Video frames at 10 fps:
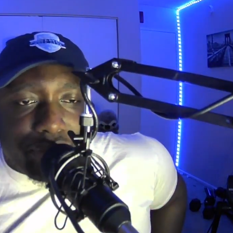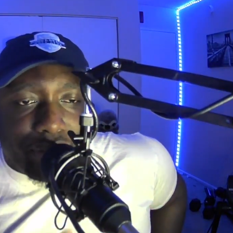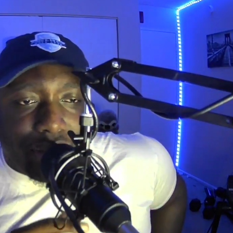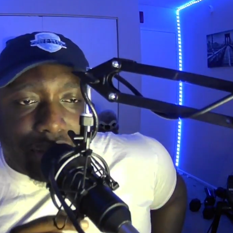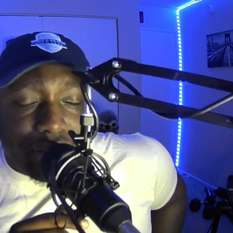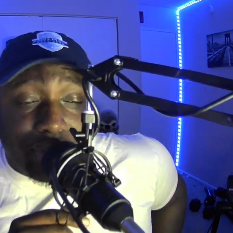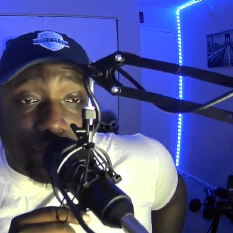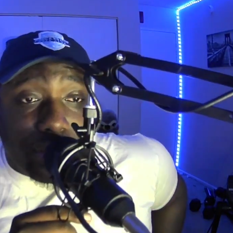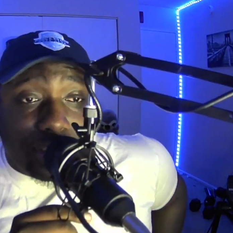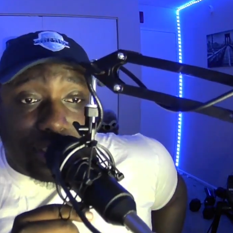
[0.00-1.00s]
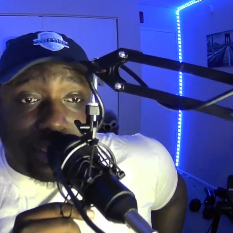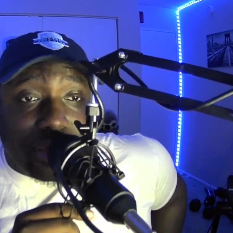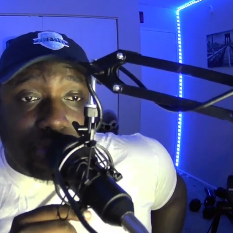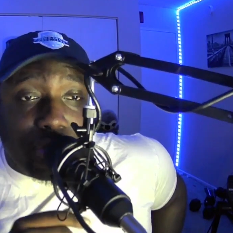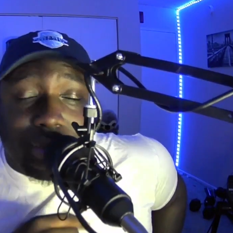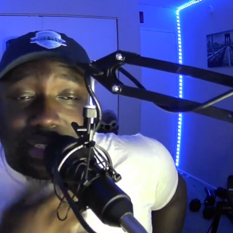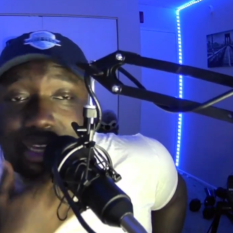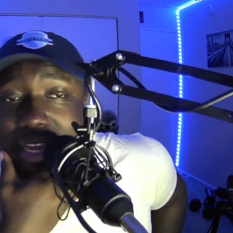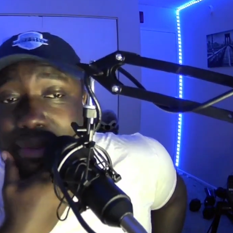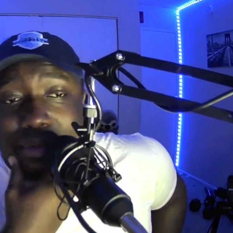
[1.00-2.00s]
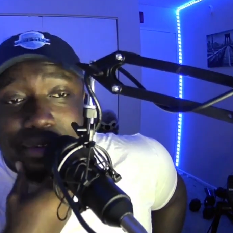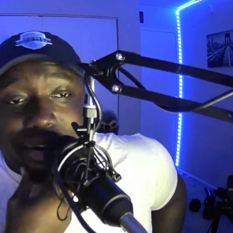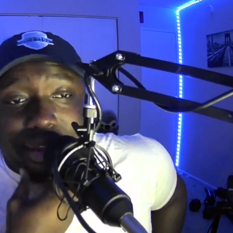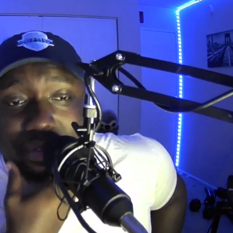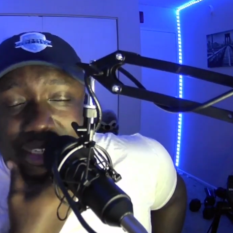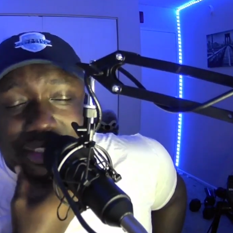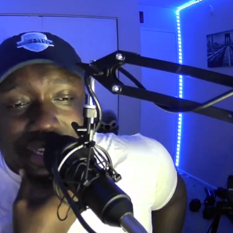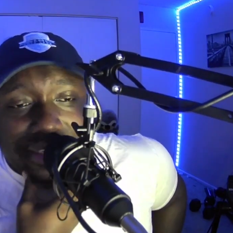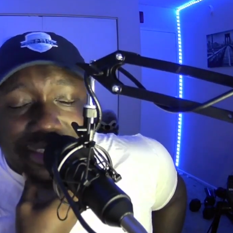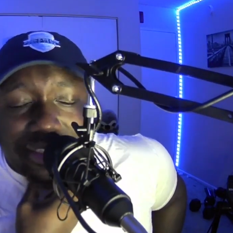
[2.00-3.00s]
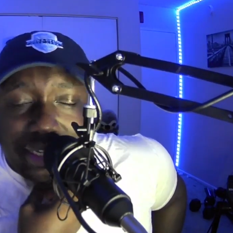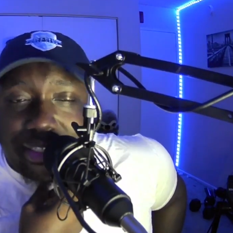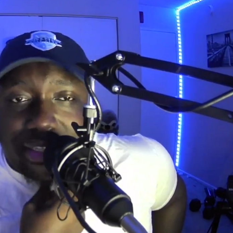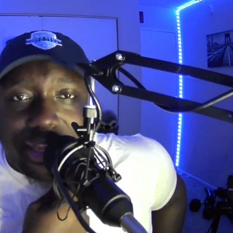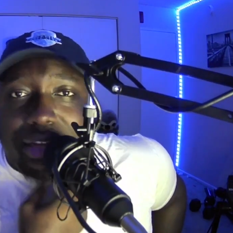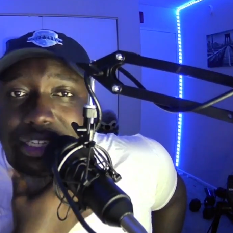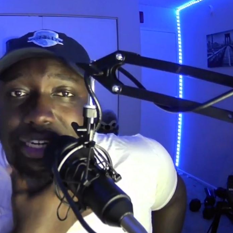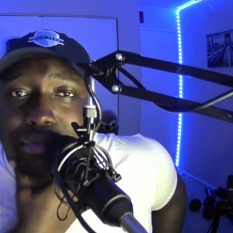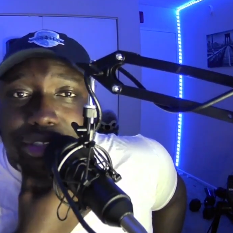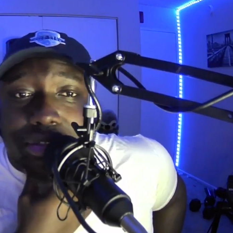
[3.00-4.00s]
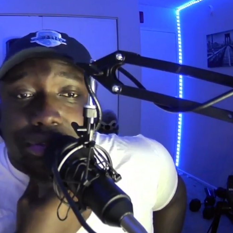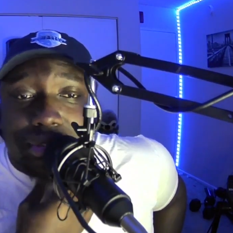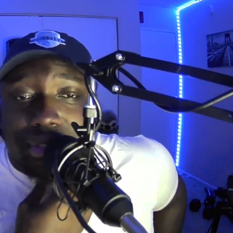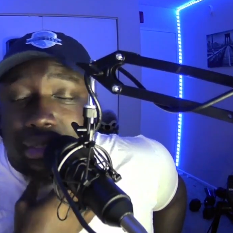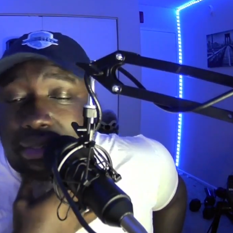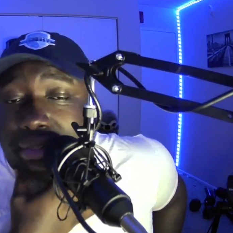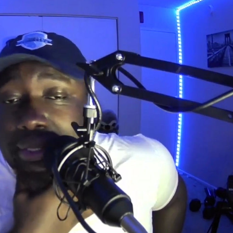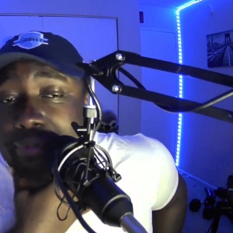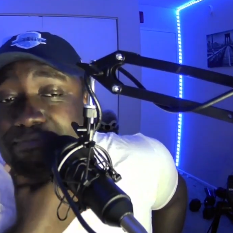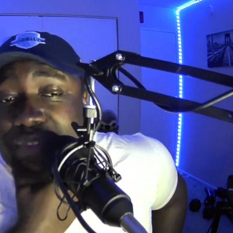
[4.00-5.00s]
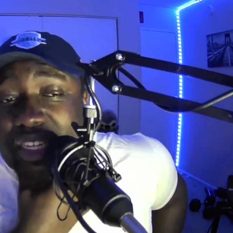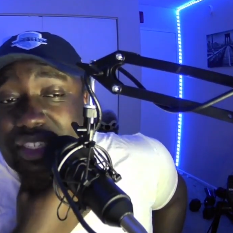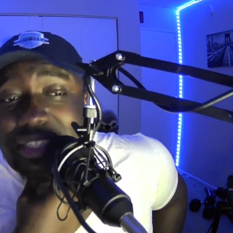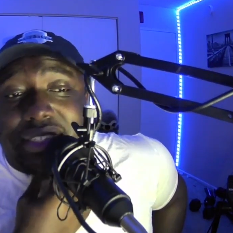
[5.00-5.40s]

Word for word: Because mm. I'm still watching the I'm still watching the anime right now. I just touched thousand episodes. I just